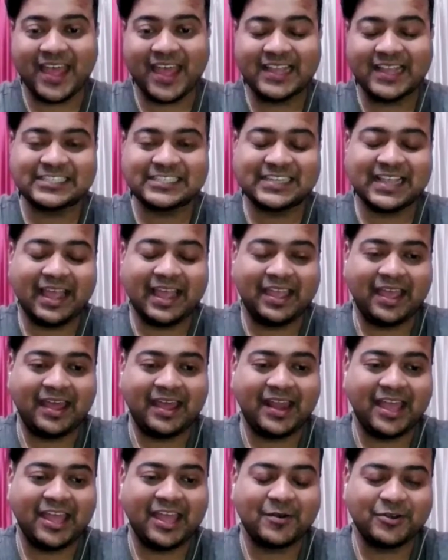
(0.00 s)
thanks,
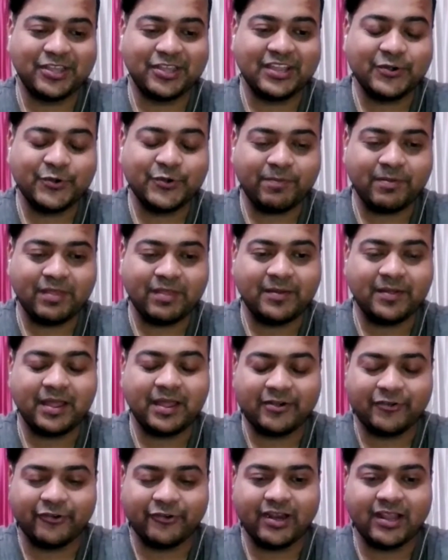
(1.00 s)
and I do
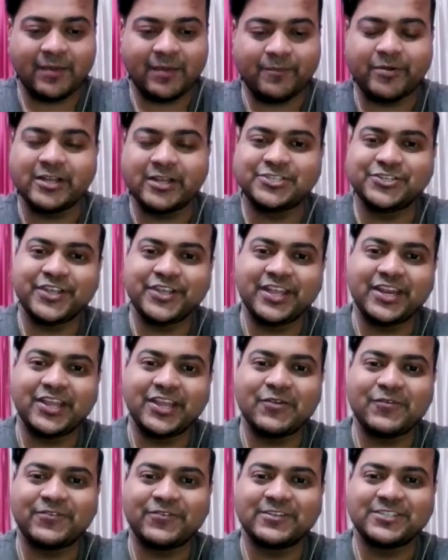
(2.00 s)
really appreciate
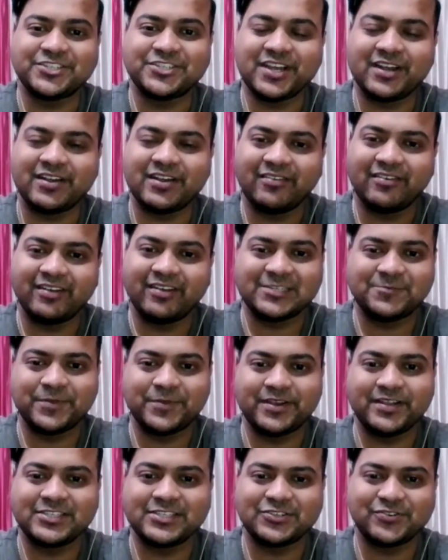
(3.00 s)
you for sharing your
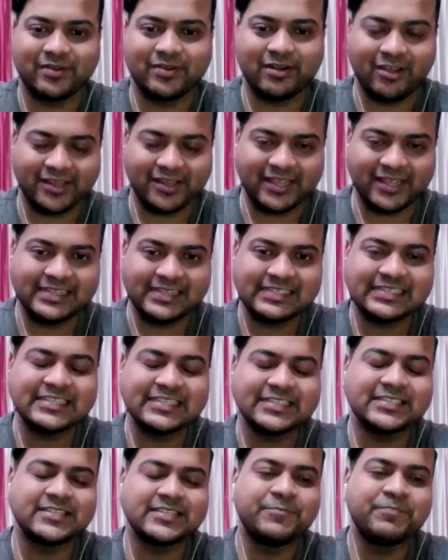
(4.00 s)
experience to our
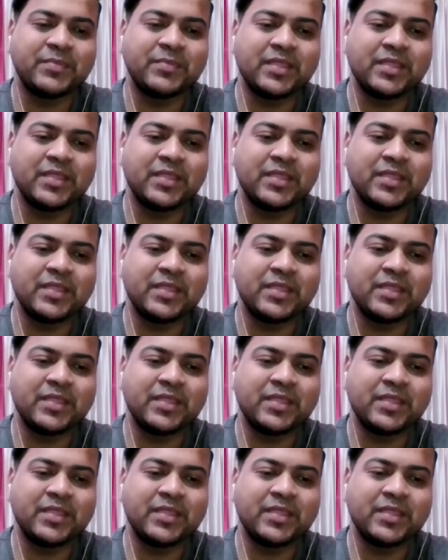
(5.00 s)
audiences.